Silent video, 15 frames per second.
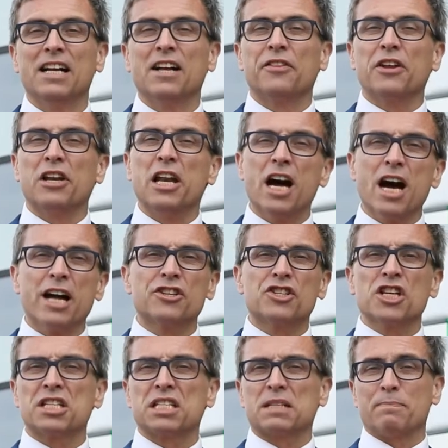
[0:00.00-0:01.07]
The
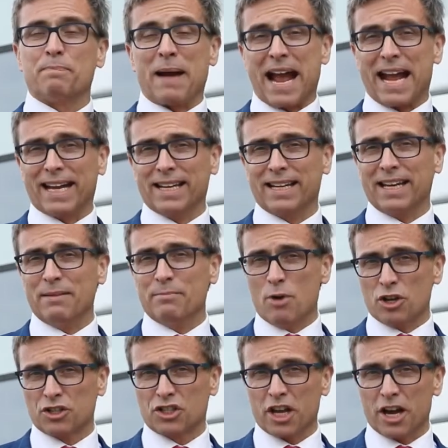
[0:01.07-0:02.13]
largest bank in
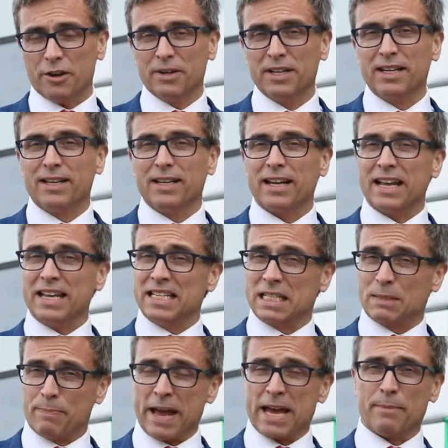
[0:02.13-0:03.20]
Moscow is
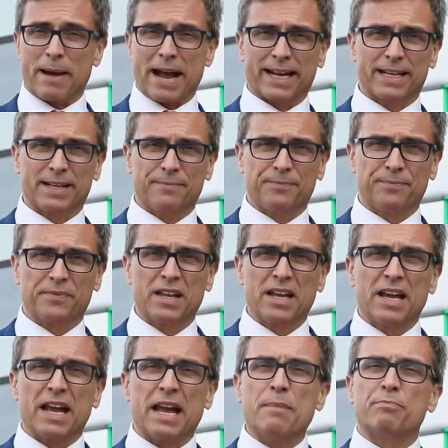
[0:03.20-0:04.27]
Sberbank.
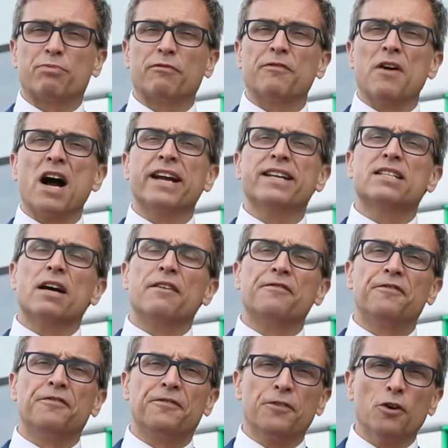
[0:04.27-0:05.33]
It provides a
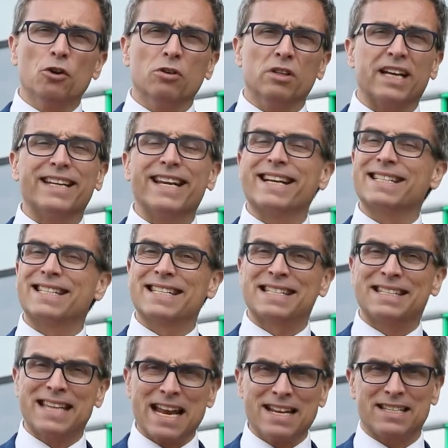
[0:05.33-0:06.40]
full and
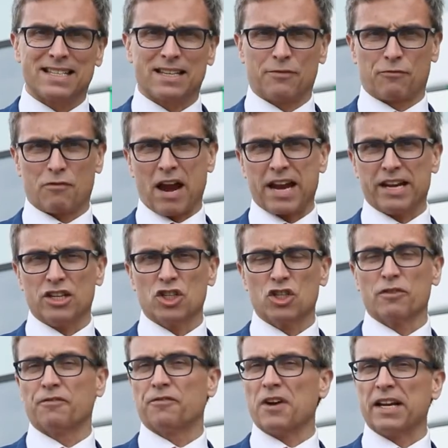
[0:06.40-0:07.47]
extensive range
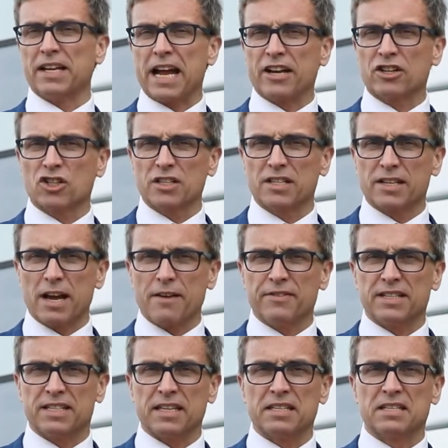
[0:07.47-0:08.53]
of financial
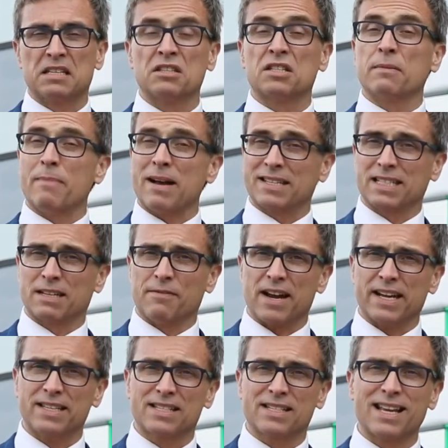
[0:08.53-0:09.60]
services to
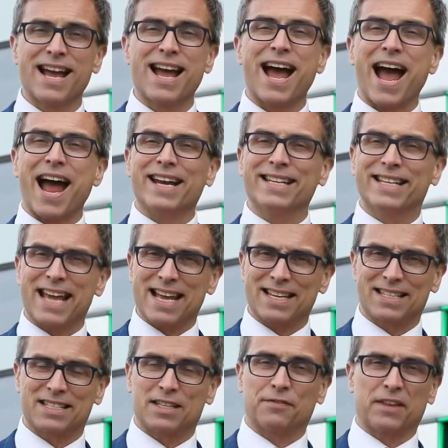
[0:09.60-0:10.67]
Muscovites and
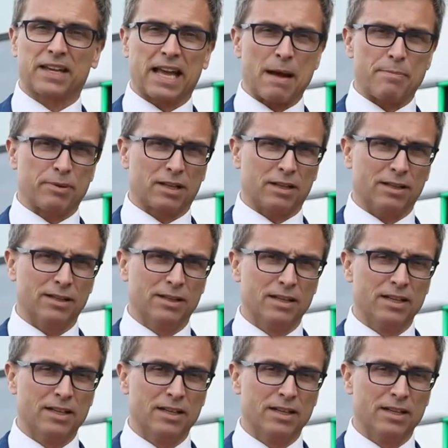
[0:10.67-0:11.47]
guests of the capital,